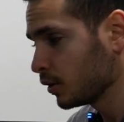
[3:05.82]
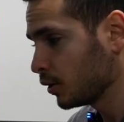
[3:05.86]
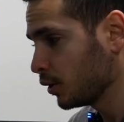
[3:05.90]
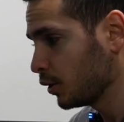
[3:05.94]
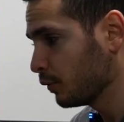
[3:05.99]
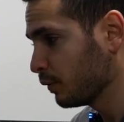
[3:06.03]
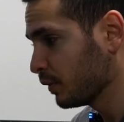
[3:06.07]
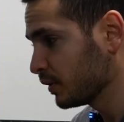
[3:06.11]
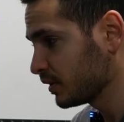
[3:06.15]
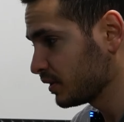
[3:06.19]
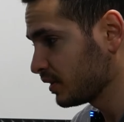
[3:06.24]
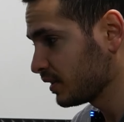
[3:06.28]

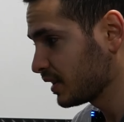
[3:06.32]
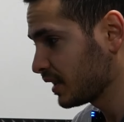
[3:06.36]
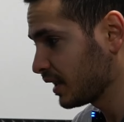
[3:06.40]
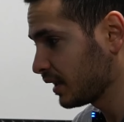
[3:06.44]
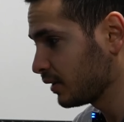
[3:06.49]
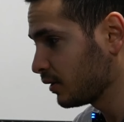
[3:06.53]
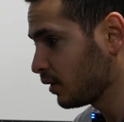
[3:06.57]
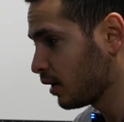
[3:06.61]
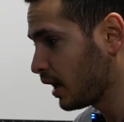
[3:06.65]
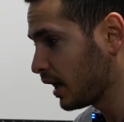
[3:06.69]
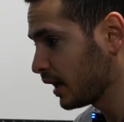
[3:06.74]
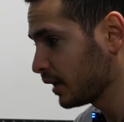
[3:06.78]
You want to
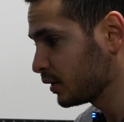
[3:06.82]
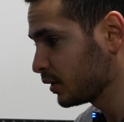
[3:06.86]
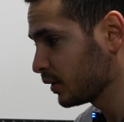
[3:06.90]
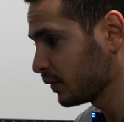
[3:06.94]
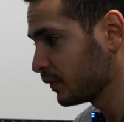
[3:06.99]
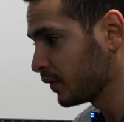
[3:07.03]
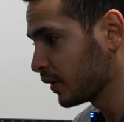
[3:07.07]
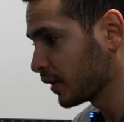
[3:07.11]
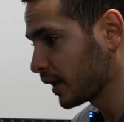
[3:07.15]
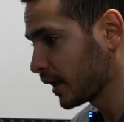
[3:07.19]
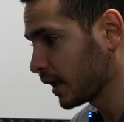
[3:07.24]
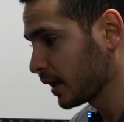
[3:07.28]
set the height
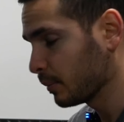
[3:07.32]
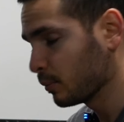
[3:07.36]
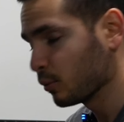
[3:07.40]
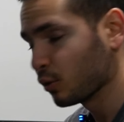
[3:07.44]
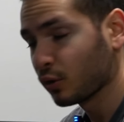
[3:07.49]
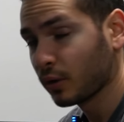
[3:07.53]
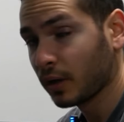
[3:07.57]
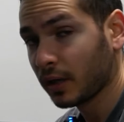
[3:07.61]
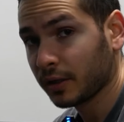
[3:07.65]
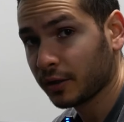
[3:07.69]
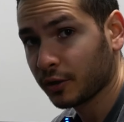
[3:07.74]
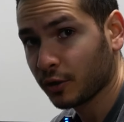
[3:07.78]
of the cable
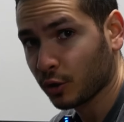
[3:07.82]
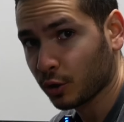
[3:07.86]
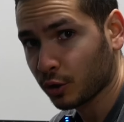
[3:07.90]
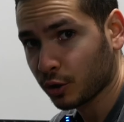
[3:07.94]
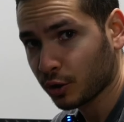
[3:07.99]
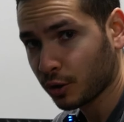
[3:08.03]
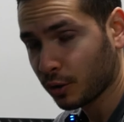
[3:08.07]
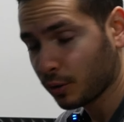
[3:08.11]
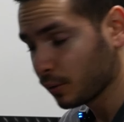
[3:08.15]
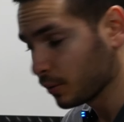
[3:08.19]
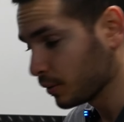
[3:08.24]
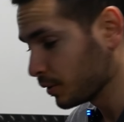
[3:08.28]
around your
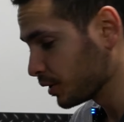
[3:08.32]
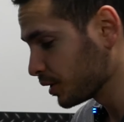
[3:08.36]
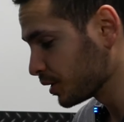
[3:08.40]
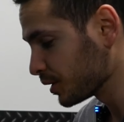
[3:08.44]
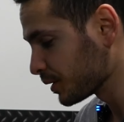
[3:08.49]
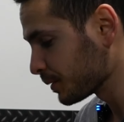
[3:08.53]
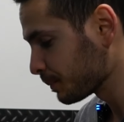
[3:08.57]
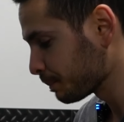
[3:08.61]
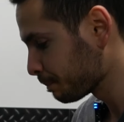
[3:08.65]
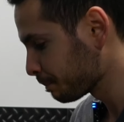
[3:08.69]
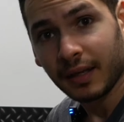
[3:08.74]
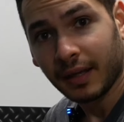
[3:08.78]

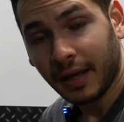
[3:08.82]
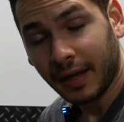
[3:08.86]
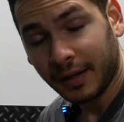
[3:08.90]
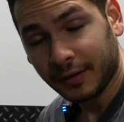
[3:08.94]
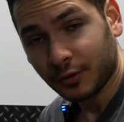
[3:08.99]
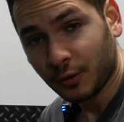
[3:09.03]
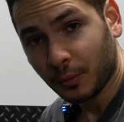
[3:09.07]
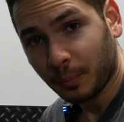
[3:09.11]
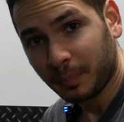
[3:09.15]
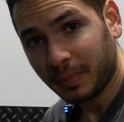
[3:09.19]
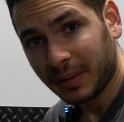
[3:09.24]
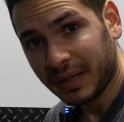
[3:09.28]
shoulders,
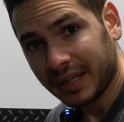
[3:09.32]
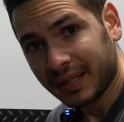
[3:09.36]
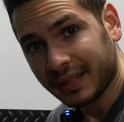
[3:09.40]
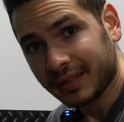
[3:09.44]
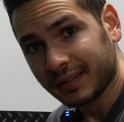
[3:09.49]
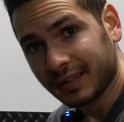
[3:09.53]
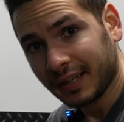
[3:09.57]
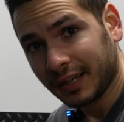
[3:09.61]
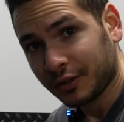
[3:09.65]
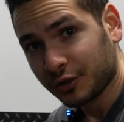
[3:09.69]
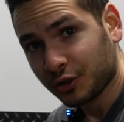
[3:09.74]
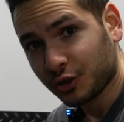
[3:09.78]
and the
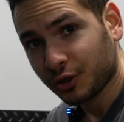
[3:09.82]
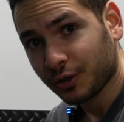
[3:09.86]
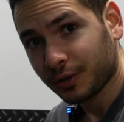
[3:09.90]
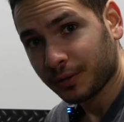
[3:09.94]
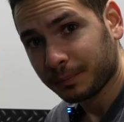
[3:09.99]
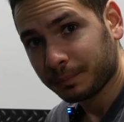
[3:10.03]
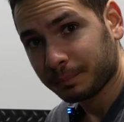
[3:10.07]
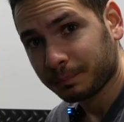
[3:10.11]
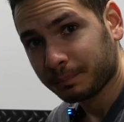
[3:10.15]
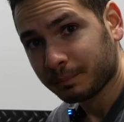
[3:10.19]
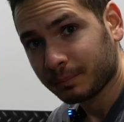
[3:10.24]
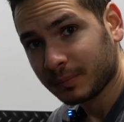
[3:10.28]
peak
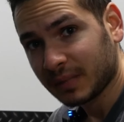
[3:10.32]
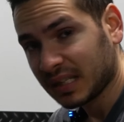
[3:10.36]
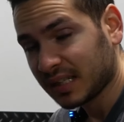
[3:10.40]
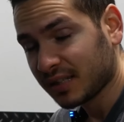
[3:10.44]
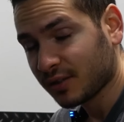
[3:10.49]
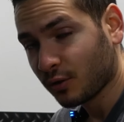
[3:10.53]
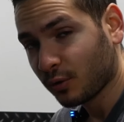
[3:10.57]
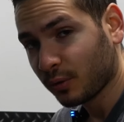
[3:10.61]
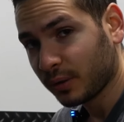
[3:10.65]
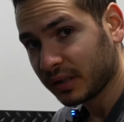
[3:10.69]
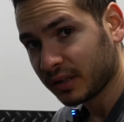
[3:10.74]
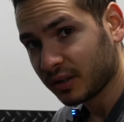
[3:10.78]
tension
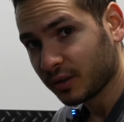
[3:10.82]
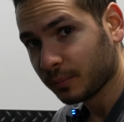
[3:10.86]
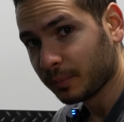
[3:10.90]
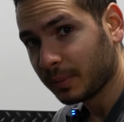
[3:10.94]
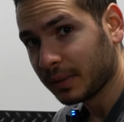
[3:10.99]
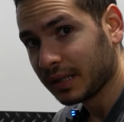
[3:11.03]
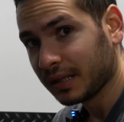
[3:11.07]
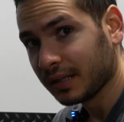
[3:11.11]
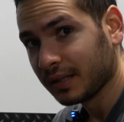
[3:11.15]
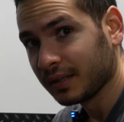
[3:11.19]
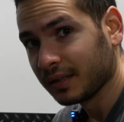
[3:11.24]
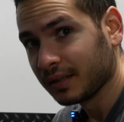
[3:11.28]
is going to
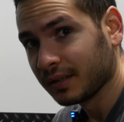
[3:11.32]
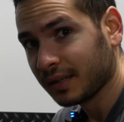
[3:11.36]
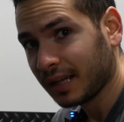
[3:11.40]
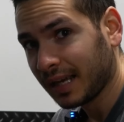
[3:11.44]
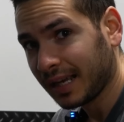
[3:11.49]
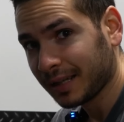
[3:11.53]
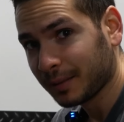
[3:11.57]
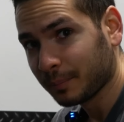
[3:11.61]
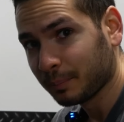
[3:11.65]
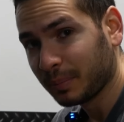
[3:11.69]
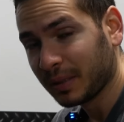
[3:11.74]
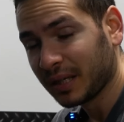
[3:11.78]
be
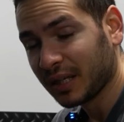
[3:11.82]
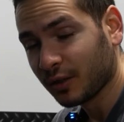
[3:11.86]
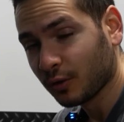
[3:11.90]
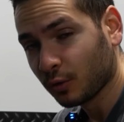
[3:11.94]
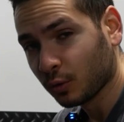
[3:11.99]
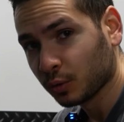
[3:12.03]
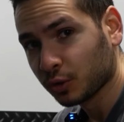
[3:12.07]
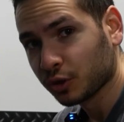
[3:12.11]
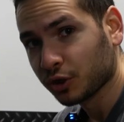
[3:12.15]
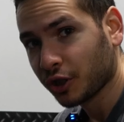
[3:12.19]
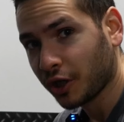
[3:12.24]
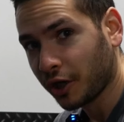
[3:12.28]
at peak
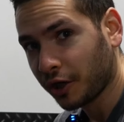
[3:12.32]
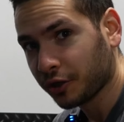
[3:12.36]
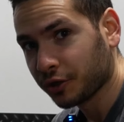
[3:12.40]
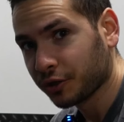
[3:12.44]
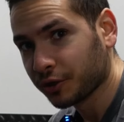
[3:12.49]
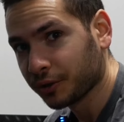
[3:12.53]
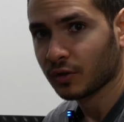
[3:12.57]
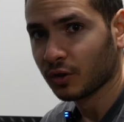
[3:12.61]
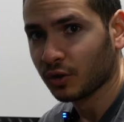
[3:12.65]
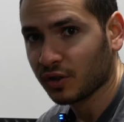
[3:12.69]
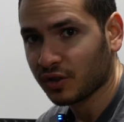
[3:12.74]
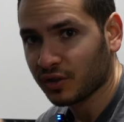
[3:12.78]

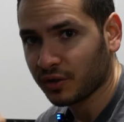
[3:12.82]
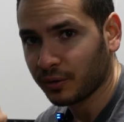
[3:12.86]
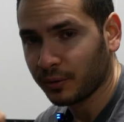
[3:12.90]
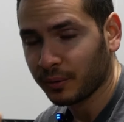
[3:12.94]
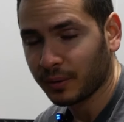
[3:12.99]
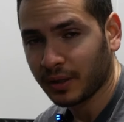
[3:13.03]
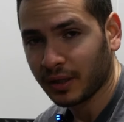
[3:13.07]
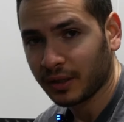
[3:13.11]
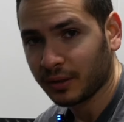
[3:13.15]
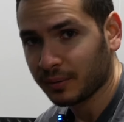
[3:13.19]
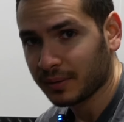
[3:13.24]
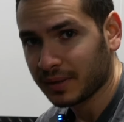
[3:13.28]
contraction. Also, you
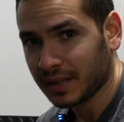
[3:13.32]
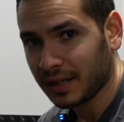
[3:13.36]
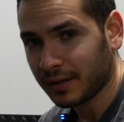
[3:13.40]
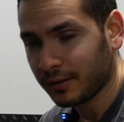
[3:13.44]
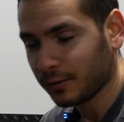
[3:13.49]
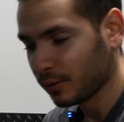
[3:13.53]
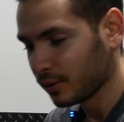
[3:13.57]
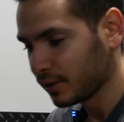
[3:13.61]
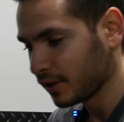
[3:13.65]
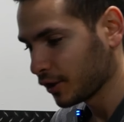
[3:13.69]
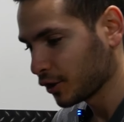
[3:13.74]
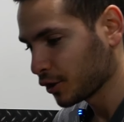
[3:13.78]
can use any
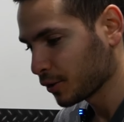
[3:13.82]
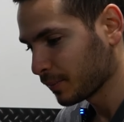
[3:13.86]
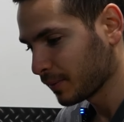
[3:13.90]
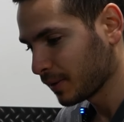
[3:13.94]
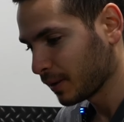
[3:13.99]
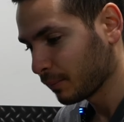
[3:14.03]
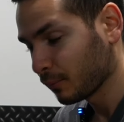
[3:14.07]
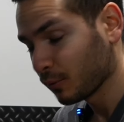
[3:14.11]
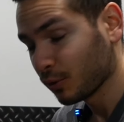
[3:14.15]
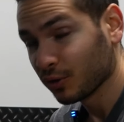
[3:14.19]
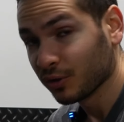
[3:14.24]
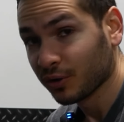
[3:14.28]
attachment.
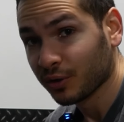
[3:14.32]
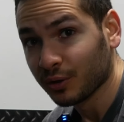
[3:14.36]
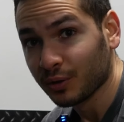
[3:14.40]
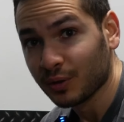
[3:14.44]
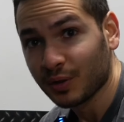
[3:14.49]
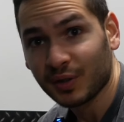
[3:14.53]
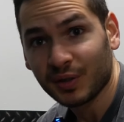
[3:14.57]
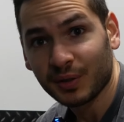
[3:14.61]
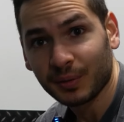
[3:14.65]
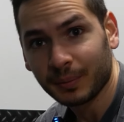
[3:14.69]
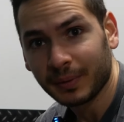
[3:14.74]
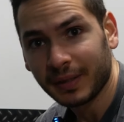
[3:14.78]
I'm going to
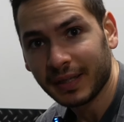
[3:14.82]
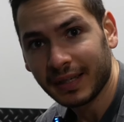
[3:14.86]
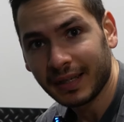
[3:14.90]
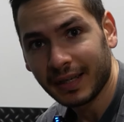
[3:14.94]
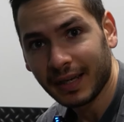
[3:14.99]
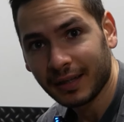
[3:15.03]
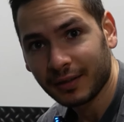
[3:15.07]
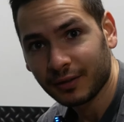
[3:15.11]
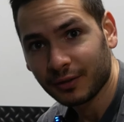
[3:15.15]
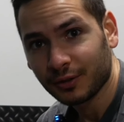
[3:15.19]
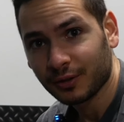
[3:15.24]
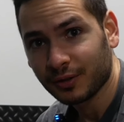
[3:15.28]
use two D
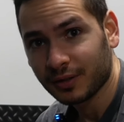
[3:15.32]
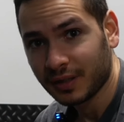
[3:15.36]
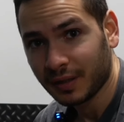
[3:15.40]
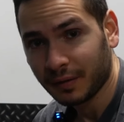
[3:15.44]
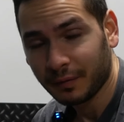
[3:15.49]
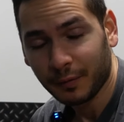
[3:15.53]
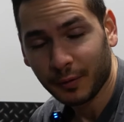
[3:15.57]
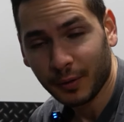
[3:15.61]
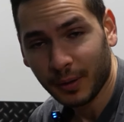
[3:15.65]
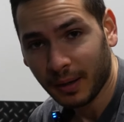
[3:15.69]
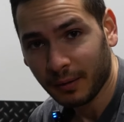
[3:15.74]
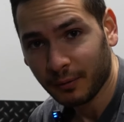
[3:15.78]
handles.
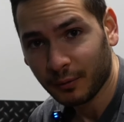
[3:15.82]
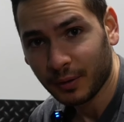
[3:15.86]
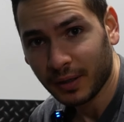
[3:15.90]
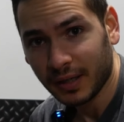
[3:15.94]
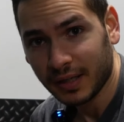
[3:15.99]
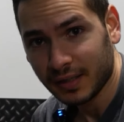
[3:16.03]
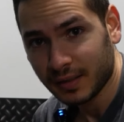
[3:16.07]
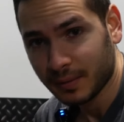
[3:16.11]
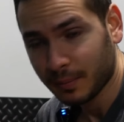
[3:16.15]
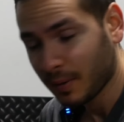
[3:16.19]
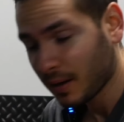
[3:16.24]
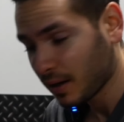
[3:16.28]
If you have an
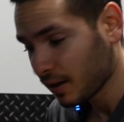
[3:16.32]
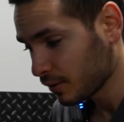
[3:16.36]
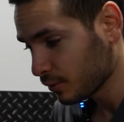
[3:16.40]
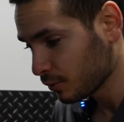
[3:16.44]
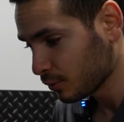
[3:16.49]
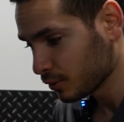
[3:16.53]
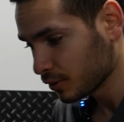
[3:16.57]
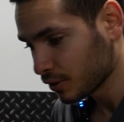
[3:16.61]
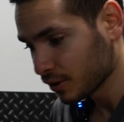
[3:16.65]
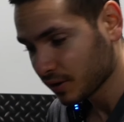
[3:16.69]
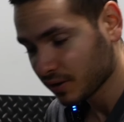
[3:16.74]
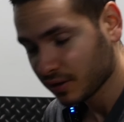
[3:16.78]
S bar
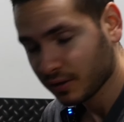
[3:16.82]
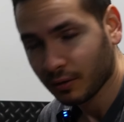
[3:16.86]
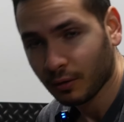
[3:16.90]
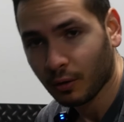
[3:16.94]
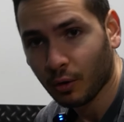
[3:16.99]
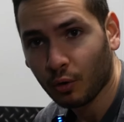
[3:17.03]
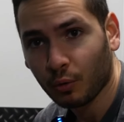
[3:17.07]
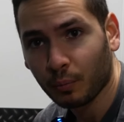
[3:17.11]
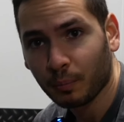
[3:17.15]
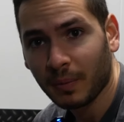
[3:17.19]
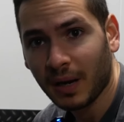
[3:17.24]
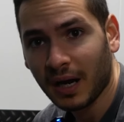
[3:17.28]
or just a
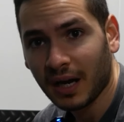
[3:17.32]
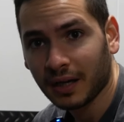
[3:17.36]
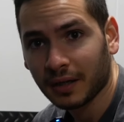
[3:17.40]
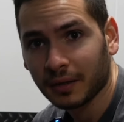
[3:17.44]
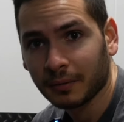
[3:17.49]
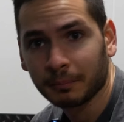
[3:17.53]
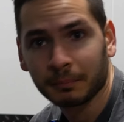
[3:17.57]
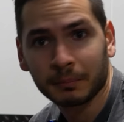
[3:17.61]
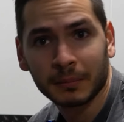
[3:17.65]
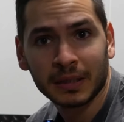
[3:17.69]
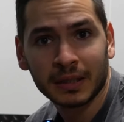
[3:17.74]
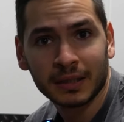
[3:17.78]
long bar,
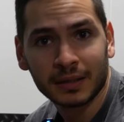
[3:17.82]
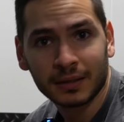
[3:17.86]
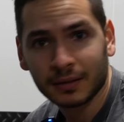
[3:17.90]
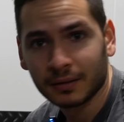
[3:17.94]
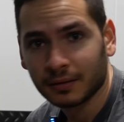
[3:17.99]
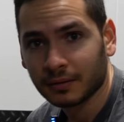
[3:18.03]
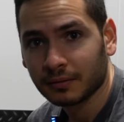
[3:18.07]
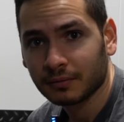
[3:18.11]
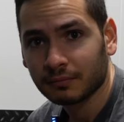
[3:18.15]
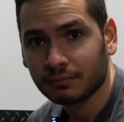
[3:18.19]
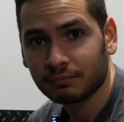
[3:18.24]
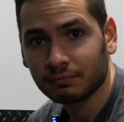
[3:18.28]

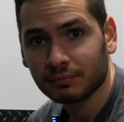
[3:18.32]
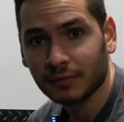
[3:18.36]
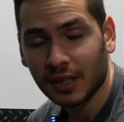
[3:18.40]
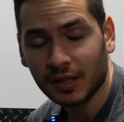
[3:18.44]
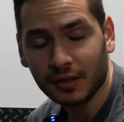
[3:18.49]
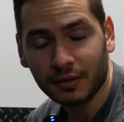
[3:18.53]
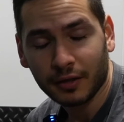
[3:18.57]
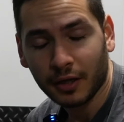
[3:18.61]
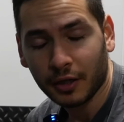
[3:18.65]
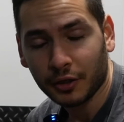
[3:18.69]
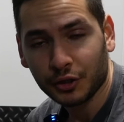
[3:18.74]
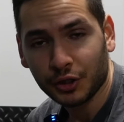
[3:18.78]

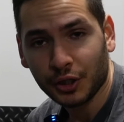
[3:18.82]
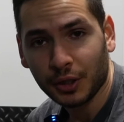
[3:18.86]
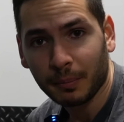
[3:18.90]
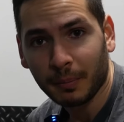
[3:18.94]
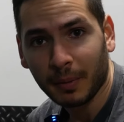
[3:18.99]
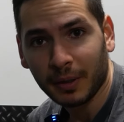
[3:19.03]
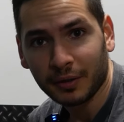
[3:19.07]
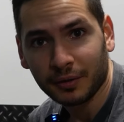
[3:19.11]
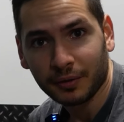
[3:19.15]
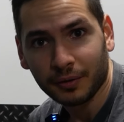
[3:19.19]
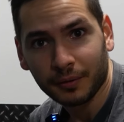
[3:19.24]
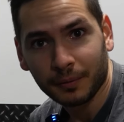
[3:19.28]
doesn't actually
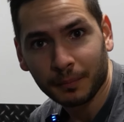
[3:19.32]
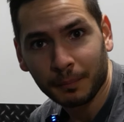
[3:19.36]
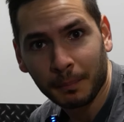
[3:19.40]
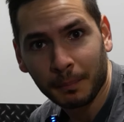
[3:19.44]
matter.